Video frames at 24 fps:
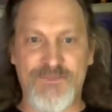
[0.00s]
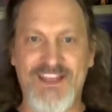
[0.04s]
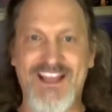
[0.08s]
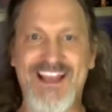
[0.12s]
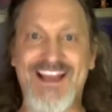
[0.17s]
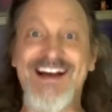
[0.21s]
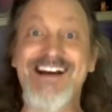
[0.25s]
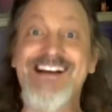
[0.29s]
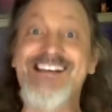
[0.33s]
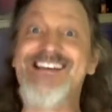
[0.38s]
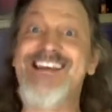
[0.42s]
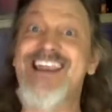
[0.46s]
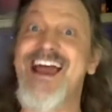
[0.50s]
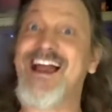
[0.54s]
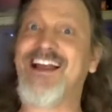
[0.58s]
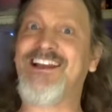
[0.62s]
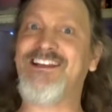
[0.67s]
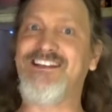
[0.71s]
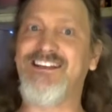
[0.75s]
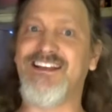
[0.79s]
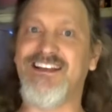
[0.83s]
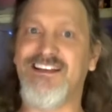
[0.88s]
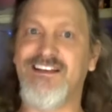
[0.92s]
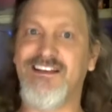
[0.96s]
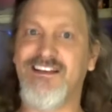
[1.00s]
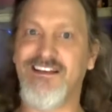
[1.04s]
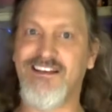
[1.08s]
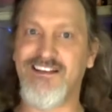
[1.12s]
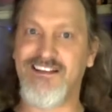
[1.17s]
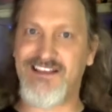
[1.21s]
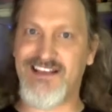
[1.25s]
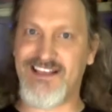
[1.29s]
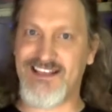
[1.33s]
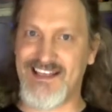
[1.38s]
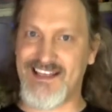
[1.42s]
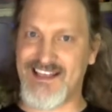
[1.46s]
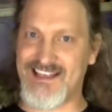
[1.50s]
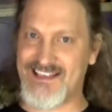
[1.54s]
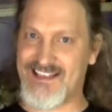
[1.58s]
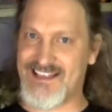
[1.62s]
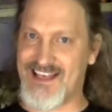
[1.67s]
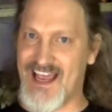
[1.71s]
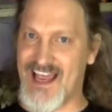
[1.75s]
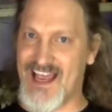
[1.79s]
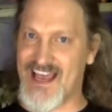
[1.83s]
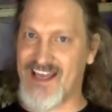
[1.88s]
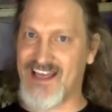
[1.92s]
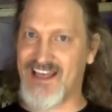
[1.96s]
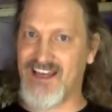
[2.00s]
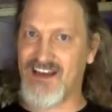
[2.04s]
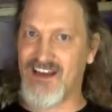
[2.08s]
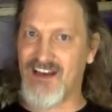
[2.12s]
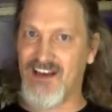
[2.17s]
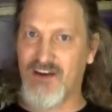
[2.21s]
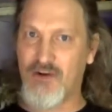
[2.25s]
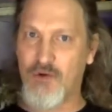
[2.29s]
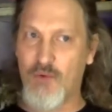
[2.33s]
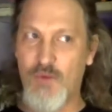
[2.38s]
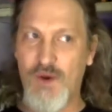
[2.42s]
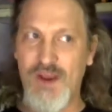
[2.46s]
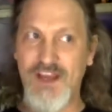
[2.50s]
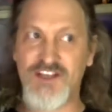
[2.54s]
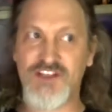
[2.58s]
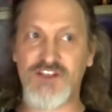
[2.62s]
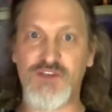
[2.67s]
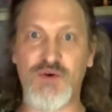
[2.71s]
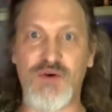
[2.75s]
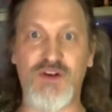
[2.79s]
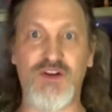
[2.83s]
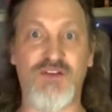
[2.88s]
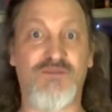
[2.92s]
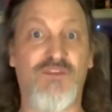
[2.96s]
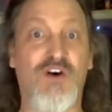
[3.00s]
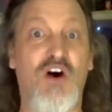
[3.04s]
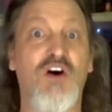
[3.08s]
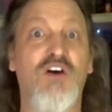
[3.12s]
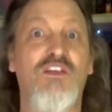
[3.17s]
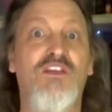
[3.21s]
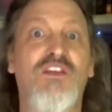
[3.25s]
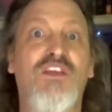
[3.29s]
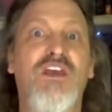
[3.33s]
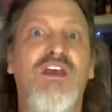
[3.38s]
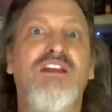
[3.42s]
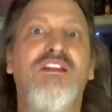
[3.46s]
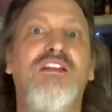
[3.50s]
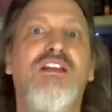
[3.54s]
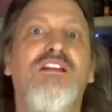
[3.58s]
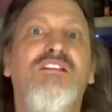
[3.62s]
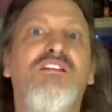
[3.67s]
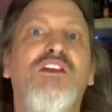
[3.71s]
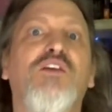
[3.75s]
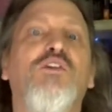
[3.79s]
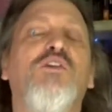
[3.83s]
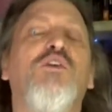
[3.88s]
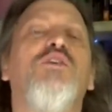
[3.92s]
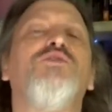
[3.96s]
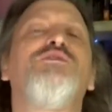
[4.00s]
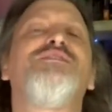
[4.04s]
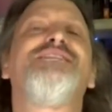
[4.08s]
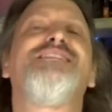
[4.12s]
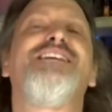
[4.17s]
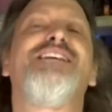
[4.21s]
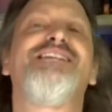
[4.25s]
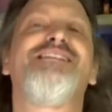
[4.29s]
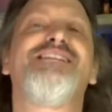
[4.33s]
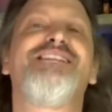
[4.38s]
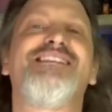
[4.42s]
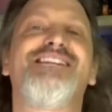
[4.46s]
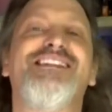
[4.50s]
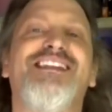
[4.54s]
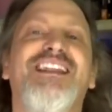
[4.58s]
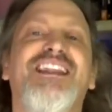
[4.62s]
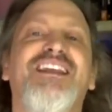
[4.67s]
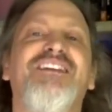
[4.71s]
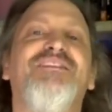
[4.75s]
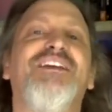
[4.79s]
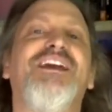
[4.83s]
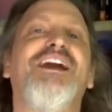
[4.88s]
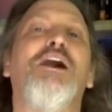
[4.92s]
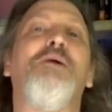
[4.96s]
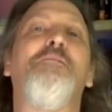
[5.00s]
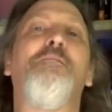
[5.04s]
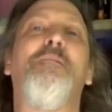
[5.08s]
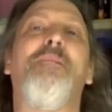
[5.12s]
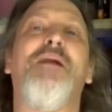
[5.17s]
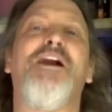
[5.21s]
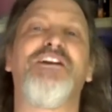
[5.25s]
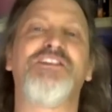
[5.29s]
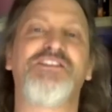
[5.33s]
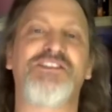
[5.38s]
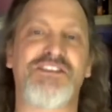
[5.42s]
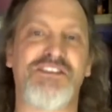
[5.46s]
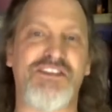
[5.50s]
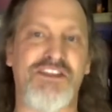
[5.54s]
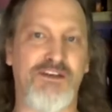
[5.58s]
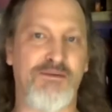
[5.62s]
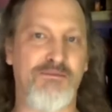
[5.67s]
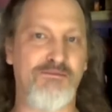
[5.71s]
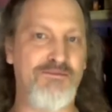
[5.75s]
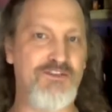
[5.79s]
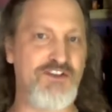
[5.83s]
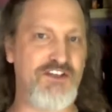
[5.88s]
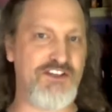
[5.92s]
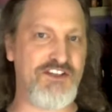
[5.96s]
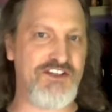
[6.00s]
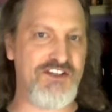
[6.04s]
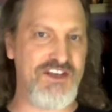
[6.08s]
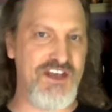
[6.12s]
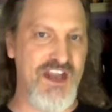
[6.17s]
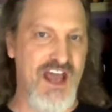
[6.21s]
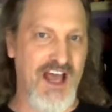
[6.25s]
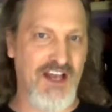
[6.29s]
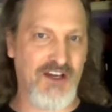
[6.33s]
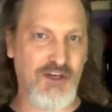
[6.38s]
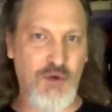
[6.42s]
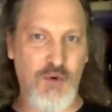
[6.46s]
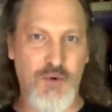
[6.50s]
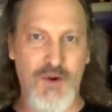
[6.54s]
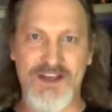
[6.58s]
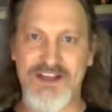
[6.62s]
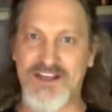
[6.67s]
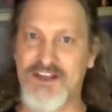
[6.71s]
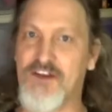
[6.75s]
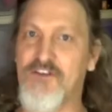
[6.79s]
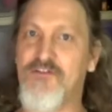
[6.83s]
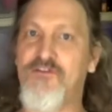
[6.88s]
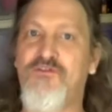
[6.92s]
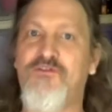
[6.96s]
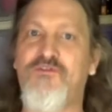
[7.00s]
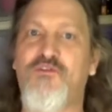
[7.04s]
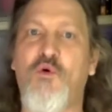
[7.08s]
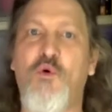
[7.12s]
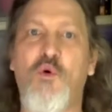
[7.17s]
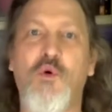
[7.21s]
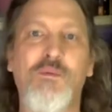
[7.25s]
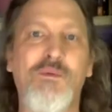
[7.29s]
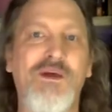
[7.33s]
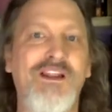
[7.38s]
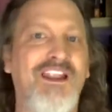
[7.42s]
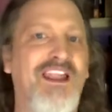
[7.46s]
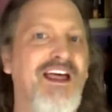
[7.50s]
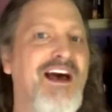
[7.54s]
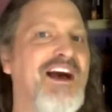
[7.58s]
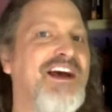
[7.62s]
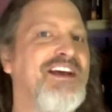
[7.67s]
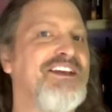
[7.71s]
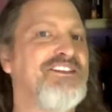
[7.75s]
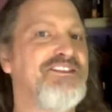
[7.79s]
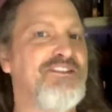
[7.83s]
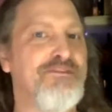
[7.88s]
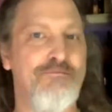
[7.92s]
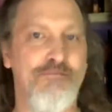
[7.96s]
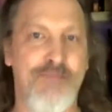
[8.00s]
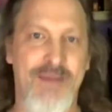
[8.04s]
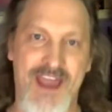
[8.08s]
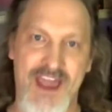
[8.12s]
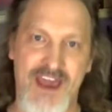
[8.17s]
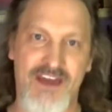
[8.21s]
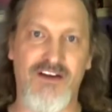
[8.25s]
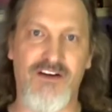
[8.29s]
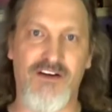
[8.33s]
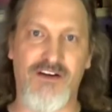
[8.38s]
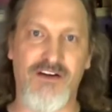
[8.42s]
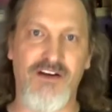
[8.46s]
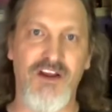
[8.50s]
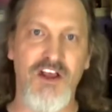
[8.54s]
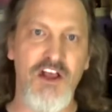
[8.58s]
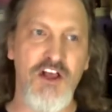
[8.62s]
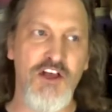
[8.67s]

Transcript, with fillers: connected to the dead and in a way sort of in their own senses living amongst them, just not quite in a formalized manner.